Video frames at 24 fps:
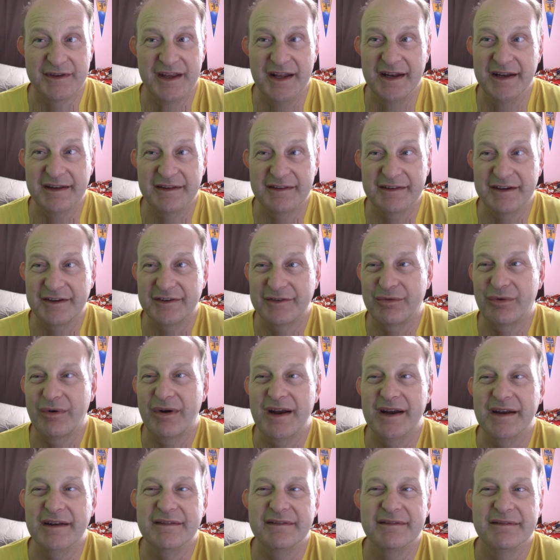getting things
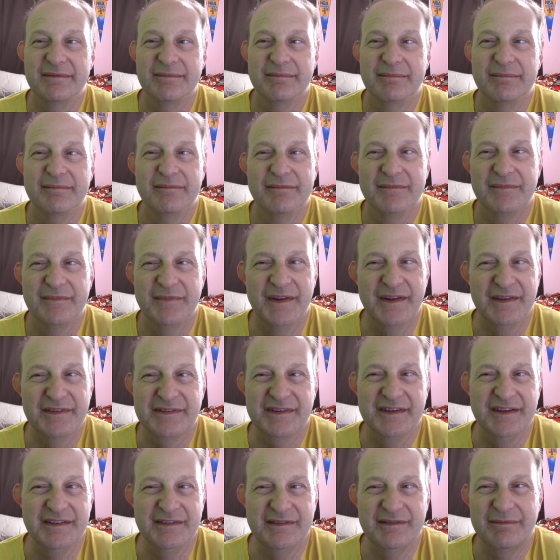right this
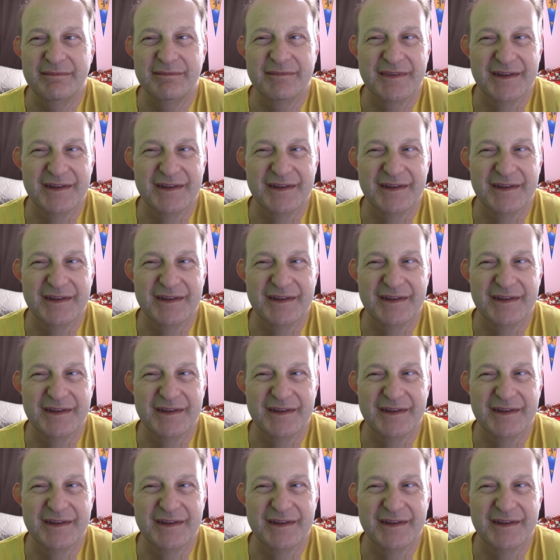season,